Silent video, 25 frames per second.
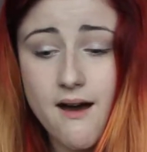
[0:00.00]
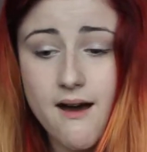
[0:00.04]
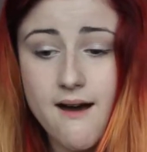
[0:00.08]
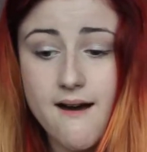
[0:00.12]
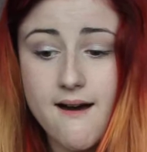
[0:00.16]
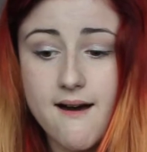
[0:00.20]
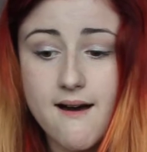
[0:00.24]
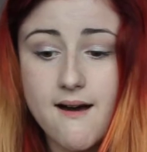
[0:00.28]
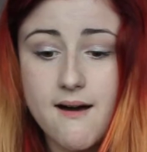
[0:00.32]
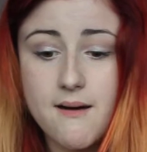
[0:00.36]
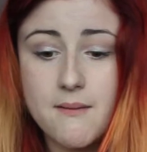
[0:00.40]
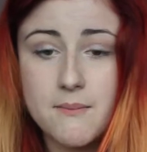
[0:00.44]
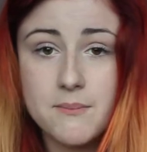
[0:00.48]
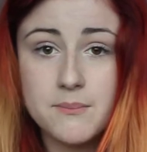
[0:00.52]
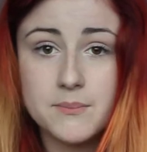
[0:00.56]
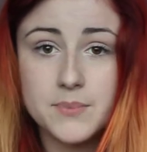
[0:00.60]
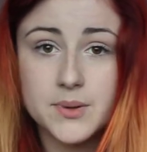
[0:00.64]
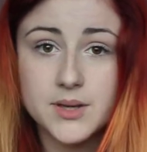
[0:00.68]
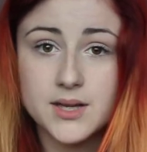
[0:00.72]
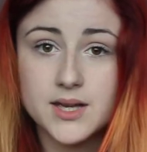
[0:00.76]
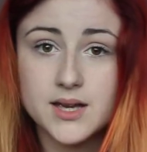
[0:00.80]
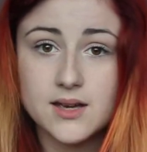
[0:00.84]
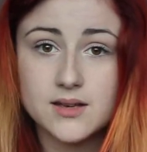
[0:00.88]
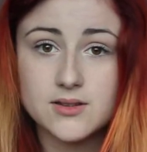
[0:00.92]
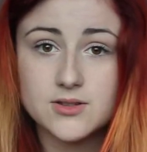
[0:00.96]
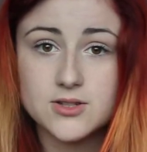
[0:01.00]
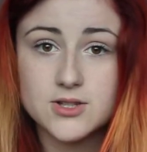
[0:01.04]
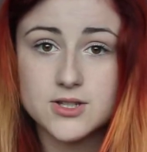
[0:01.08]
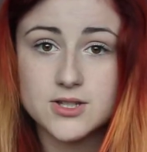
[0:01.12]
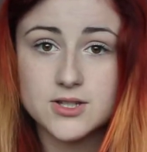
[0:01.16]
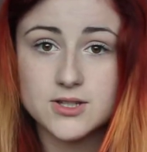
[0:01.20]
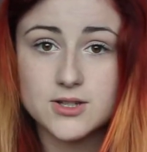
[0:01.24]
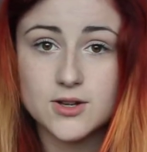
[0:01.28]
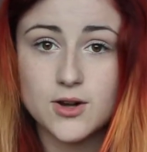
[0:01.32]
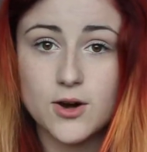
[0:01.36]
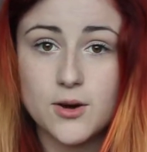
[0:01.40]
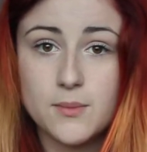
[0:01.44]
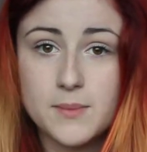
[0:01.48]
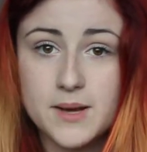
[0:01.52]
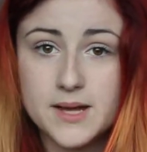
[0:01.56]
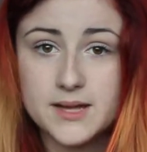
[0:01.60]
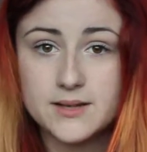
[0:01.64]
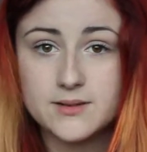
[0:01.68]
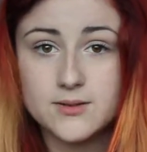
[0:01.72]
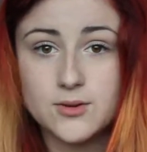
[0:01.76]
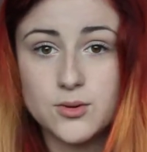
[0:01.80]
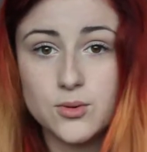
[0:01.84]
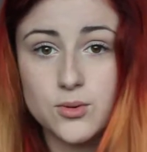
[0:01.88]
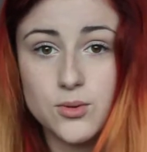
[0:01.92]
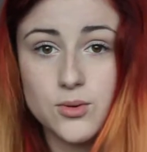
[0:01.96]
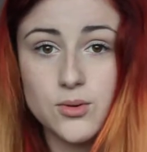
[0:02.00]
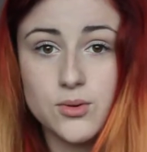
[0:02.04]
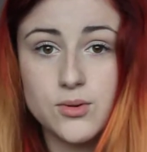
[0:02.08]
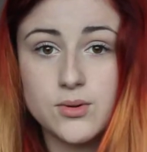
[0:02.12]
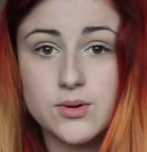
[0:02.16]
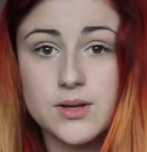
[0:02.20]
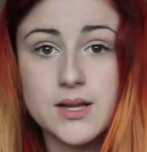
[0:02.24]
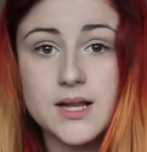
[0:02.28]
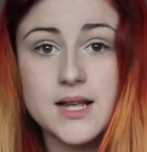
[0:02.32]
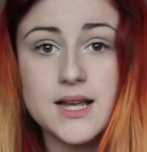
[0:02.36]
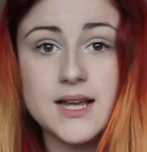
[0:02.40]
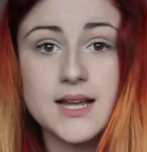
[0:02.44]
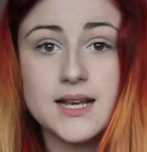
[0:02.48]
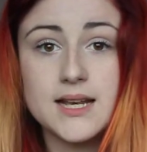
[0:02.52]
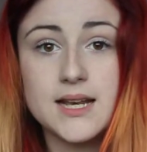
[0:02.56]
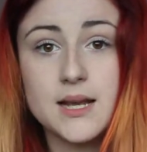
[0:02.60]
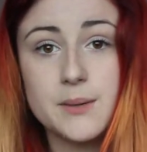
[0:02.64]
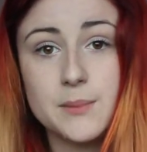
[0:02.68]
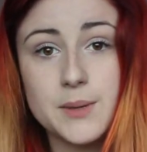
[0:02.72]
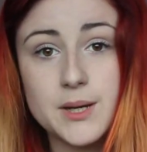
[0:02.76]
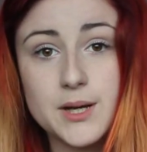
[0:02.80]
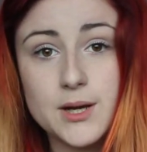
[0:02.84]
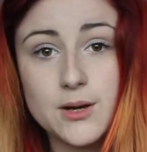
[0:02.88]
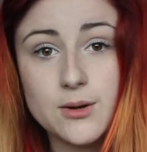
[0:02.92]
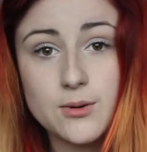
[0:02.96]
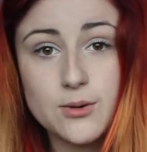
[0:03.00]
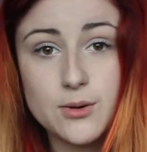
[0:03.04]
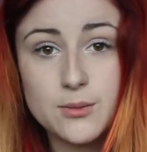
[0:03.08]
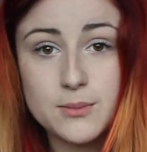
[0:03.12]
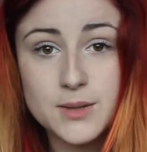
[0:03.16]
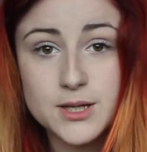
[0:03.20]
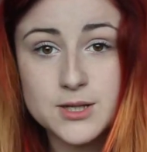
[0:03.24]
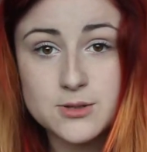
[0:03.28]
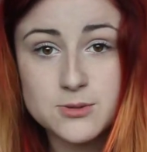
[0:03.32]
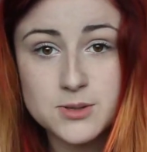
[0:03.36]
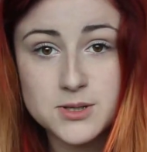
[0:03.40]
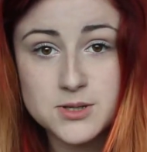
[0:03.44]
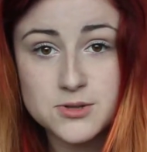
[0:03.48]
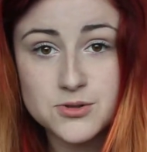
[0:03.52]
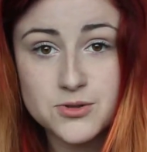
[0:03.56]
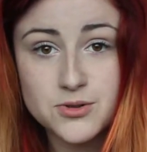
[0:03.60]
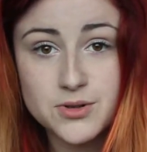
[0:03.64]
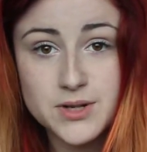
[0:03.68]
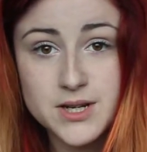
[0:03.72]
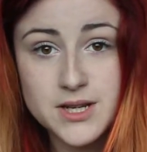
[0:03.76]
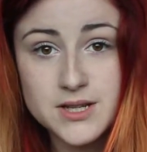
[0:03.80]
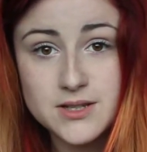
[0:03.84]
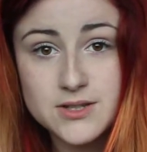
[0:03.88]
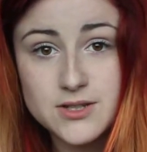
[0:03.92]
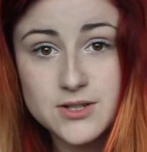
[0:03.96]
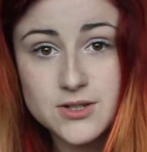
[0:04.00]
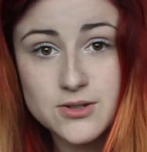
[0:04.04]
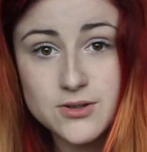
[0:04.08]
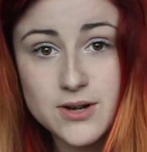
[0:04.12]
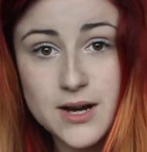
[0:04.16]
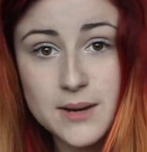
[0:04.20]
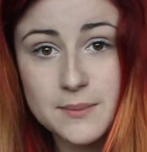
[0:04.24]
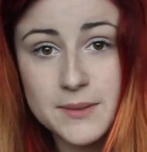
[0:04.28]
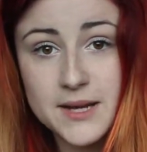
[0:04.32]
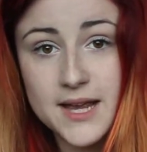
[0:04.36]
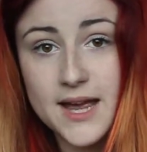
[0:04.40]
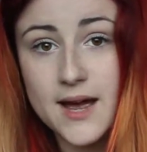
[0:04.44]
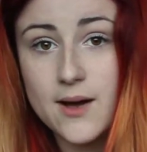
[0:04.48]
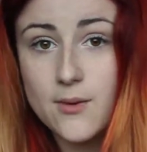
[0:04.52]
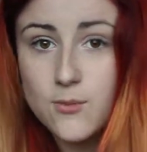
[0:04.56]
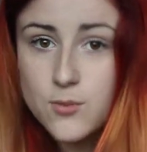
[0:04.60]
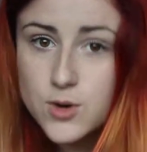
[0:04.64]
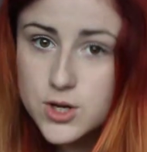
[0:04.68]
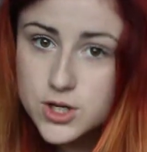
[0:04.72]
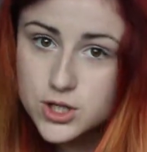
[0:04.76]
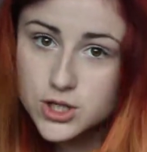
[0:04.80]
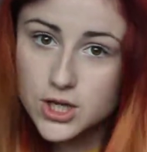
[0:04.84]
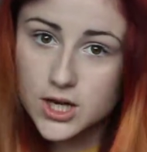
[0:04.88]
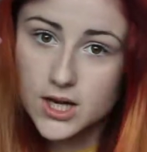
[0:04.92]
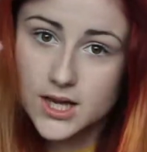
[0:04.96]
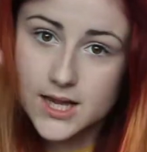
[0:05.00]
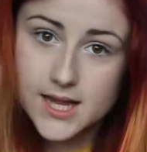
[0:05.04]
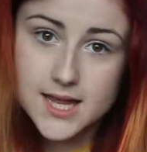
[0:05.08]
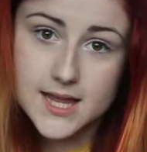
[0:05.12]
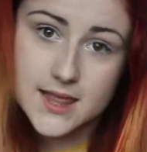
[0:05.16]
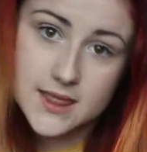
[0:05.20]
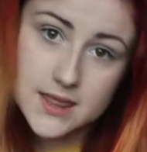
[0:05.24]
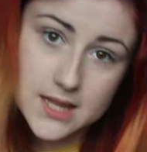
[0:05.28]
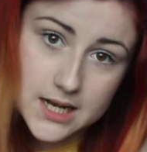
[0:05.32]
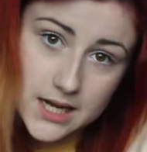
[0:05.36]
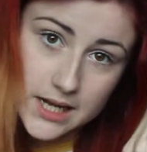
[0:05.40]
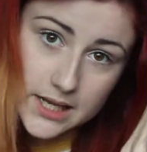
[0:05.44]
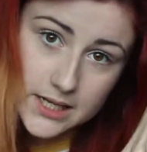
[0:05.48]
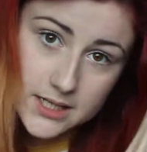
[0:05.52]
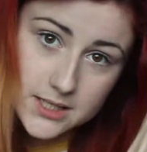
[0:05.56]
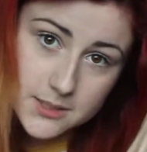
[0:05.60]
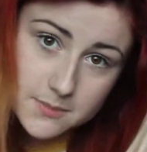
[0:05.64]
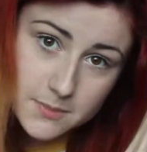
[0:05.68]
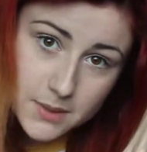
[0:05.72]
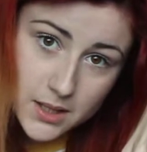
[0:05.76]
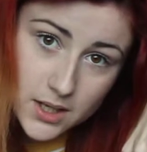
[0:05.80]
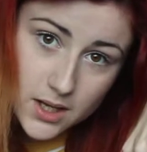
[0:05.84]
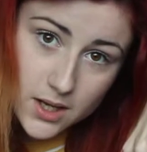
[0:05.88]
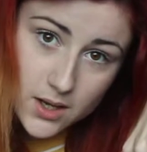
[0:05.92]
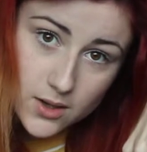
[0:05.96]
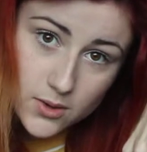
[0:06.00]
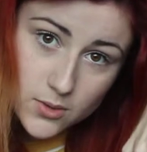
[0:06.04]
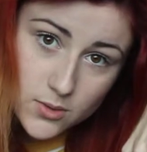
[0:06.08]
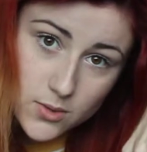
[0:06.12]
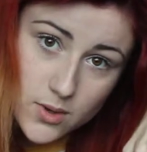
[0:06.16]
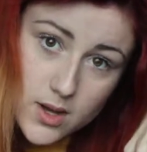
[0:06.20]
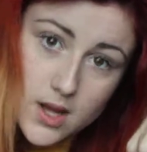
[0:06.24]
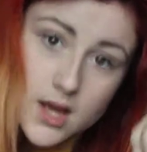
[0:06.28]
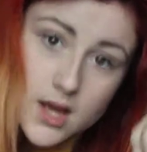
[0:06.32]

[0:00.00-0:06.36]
But yeah, just comment or let me know on my Twitter or an Instagram account, which are in the links below.